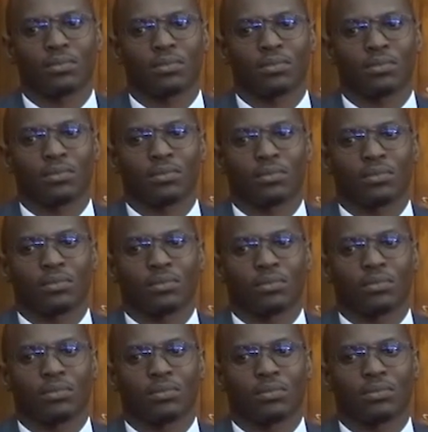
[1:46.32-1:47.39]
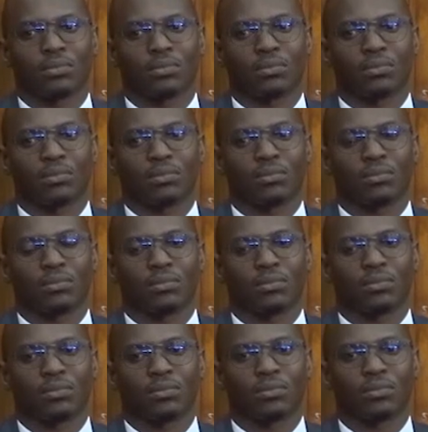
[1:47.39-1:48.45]

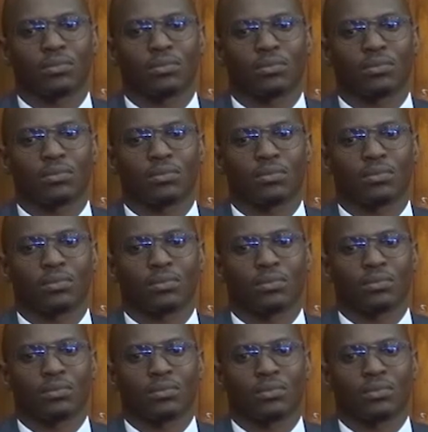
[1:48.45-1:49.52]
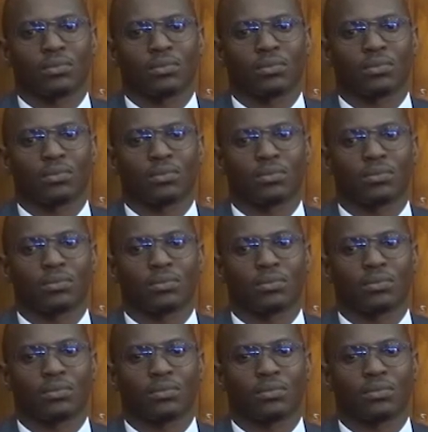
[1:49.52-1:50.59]

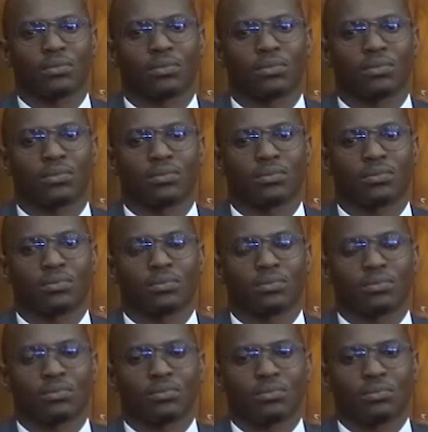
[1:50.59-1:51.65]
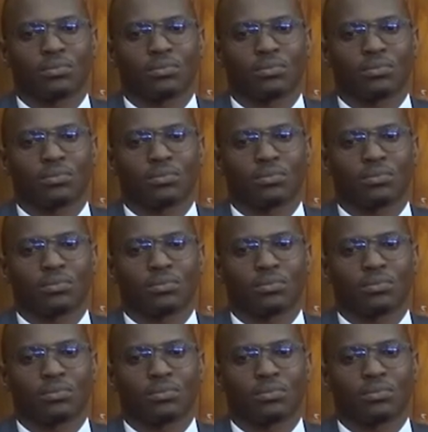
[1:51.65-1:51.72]
(silent)